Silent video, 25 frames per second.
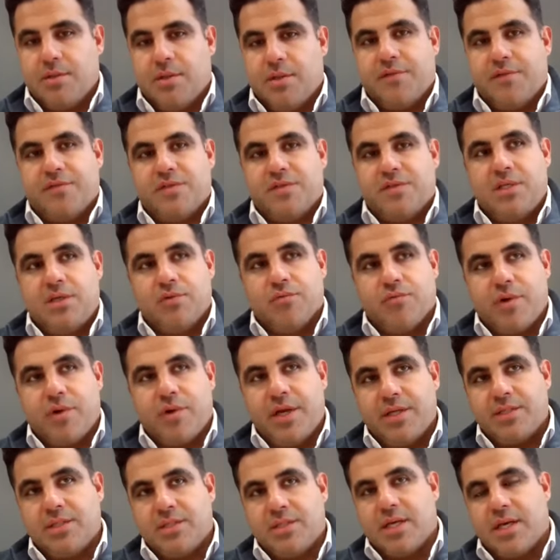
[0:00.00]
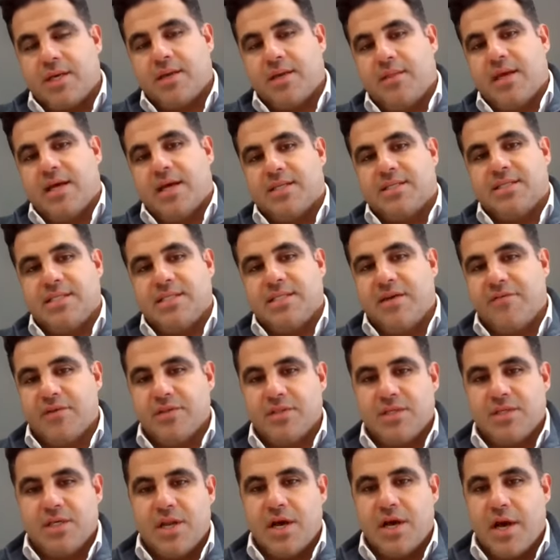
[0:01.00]
they've seen rates like in that
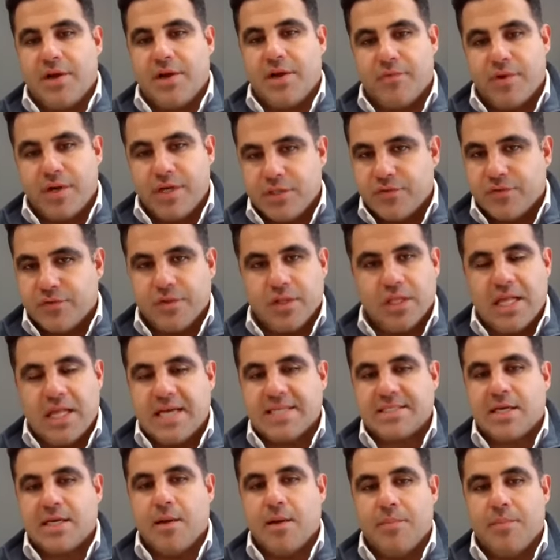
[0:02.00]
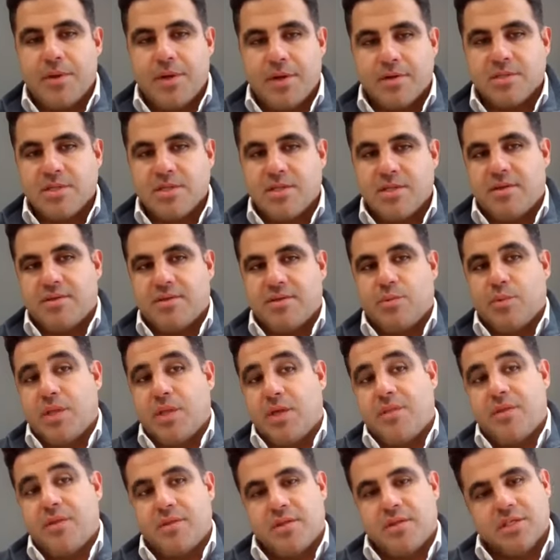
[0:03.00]
7 to 9 range for the last couple of years, and that's what
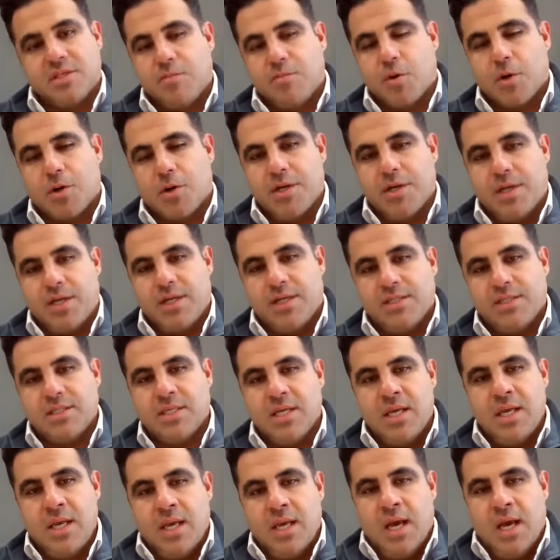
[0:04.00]
they think this market is.